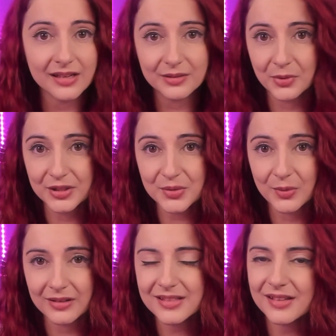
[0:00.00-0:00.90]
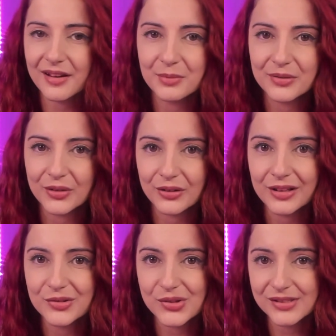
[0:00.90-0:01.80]
and which ones. I'd be very
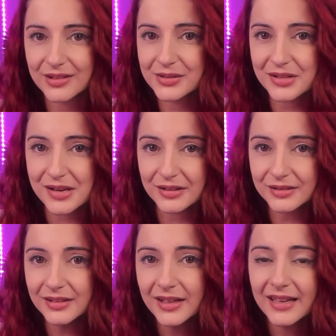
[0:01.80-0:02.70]
interested to hear.